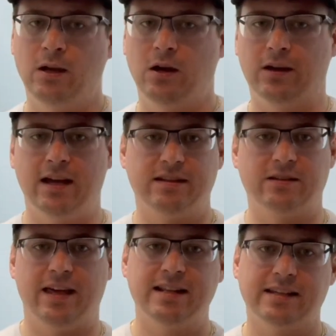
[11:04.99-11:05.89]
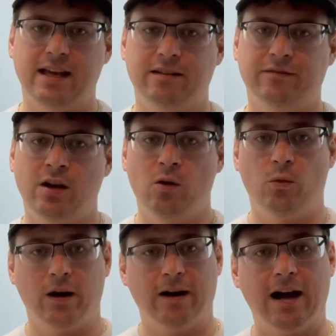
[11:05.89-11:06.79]
Okay, so that's kind of
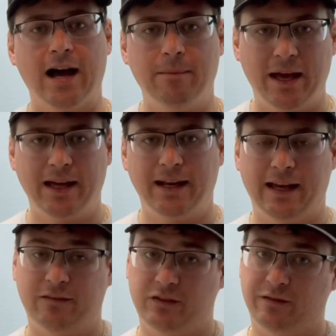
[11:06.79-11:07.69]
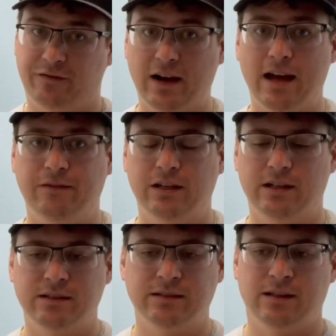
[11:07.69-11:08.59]
where I'm at after five
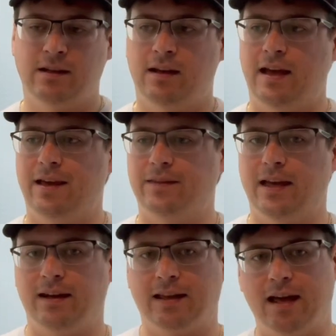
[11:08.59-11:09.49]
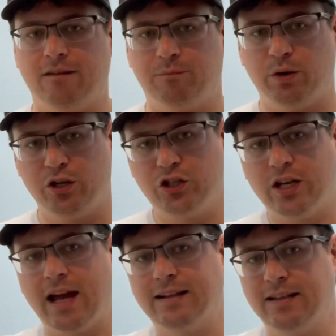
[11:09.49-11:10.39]
years and then kind of
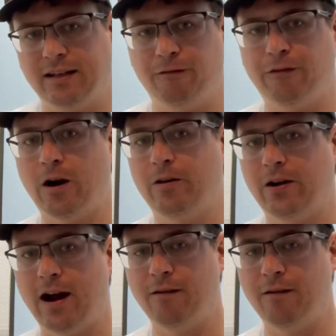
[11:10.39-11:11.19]
projecting farther out